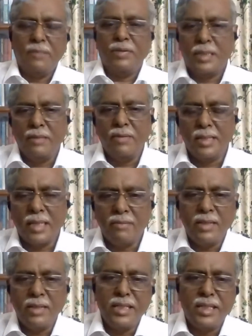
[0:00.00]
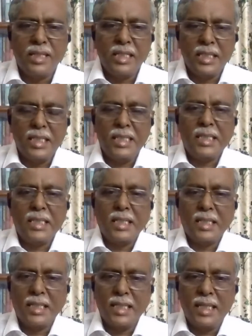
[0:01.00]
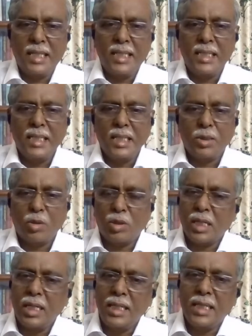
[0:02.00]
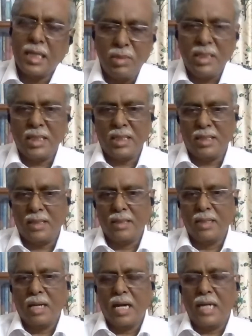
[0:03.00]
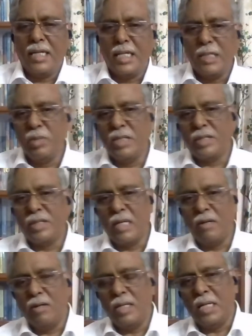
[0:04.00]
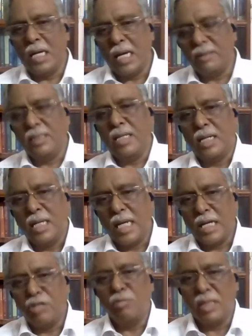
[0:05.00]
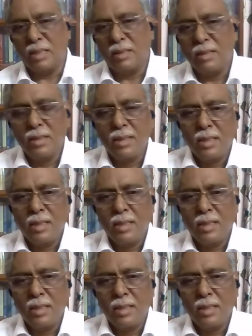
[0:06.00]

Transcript: If a civil servant is really socially committed and administratively have the equipment,